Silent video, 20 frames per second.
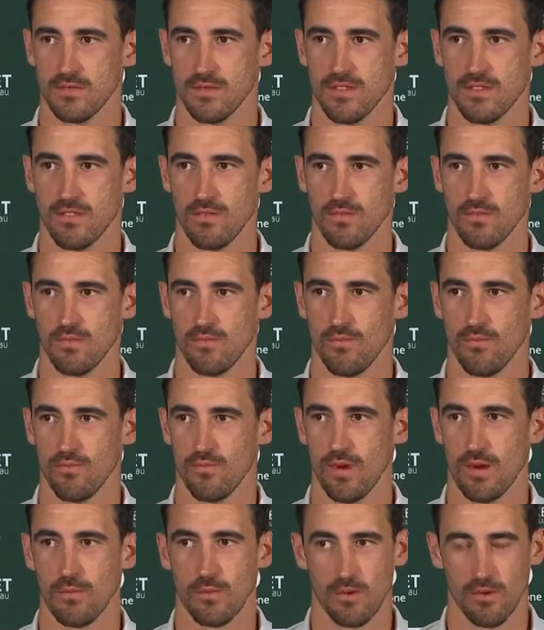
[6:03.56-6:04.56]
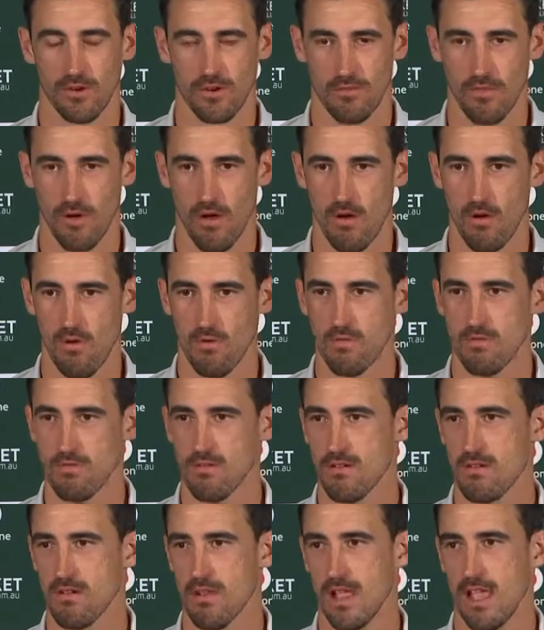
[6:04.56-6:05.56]
with when we want to bowl,
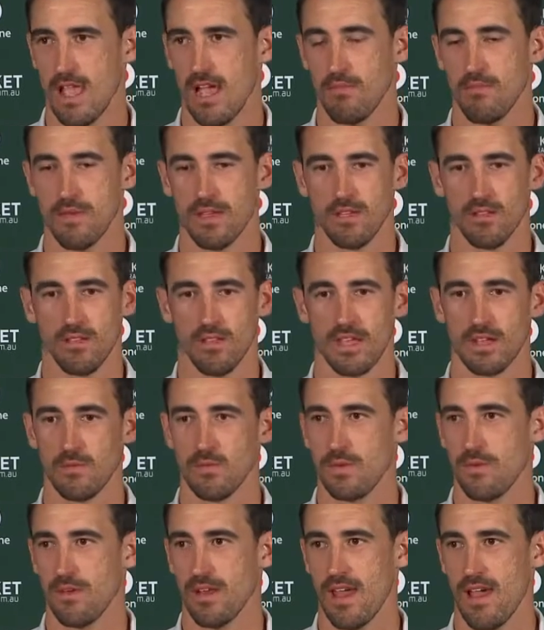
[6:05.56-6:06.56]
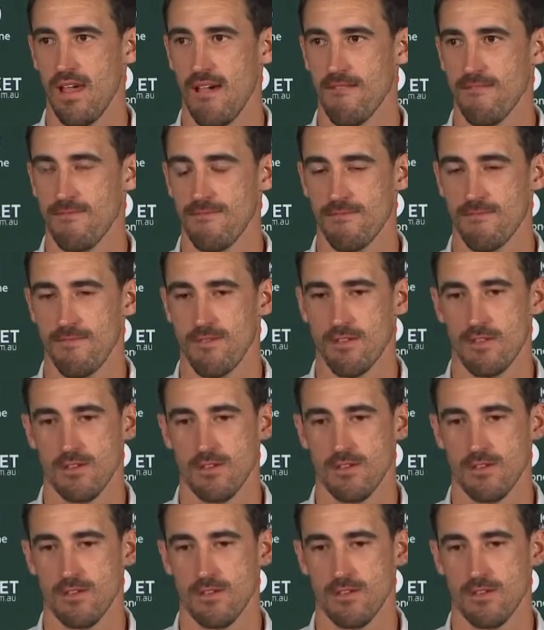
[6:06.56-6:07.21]
how big a lead we want to have.